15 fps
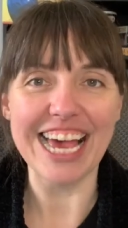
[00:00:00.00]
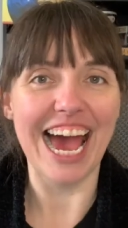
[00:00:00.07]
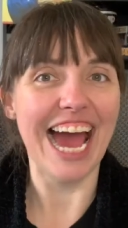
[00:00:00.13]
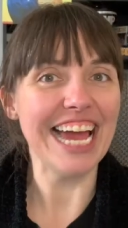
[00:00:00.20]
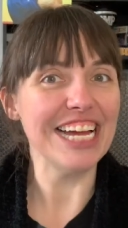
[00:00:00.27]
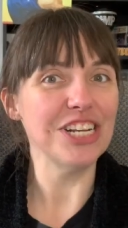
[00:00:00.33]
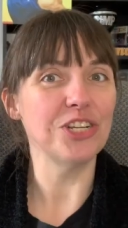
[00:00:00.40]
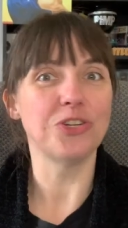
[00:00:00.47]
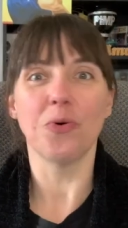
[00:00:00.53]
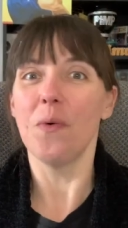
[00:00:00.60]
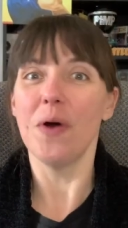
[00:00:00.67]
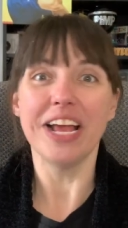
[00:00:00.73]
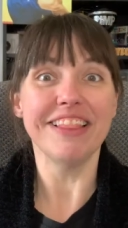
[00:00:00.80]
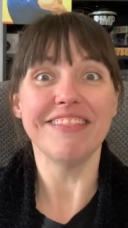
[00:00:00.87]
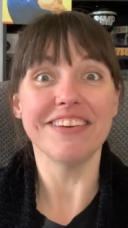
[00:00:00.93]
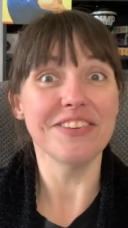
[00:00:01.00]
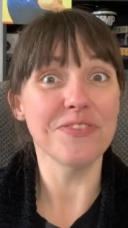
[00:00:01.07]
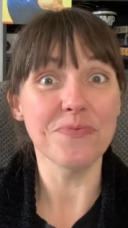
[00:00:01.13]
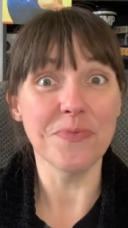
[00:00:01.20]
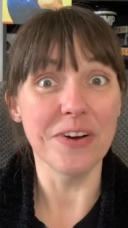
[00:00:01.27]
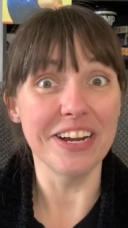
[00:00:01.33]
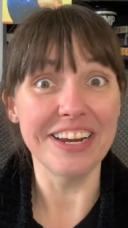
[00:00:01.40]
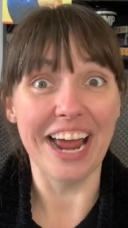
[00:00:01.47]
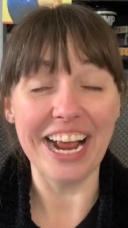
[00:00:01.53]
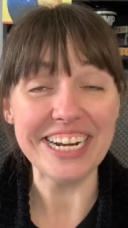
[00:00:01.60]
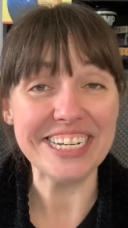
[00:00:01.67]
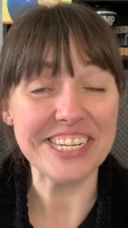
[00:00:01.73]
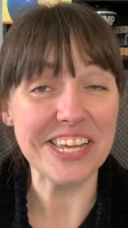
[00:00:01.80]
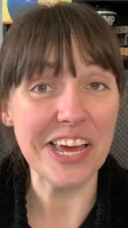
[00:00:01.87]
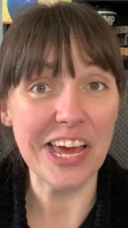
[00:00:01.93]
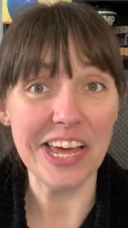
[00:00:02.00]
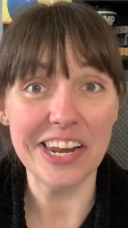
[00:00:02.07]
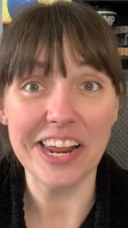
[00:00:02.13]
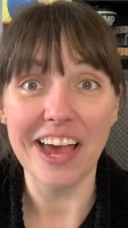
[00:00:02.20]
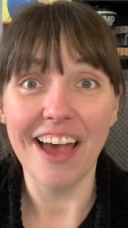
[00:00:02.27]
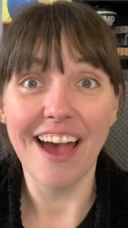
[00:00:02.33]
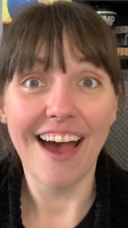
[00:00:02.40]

I enjoyed this one. I did.